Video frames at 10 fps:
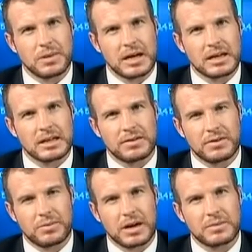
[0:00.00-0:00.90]
planning that if a
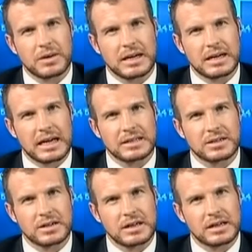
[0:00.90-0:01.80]
pipeline does
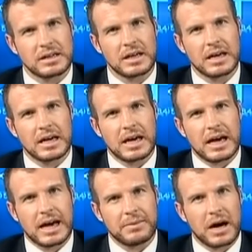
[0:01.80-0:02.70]
go down,
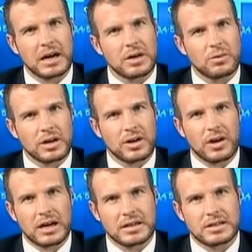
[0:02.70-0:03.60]
how you work
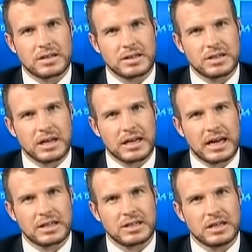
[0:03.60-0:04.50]
around it so that you can
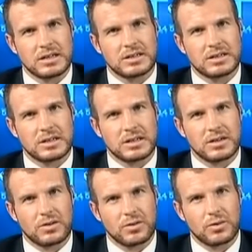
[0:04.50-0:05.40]
actually
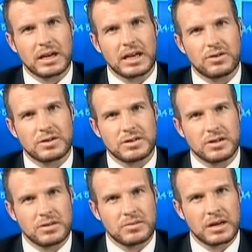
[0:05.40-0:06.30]
quickly
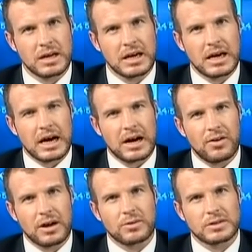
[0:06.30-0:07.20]
resume
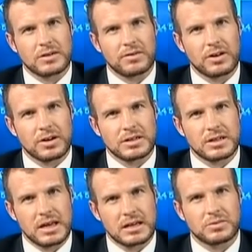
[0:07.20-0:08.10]
requisite flow to
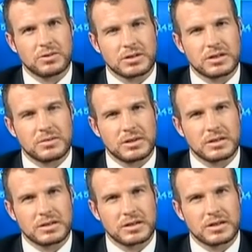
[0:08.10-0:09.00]
the export
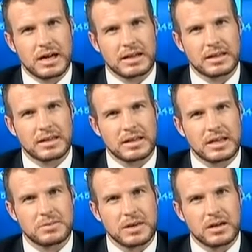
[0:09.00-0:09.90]
terminals. So I think that
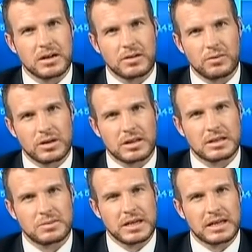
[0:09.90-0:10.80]
there's been a lot of work
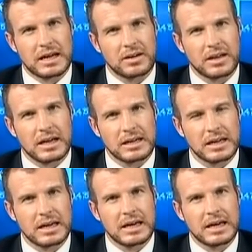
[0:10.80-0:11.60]
that's been done on that.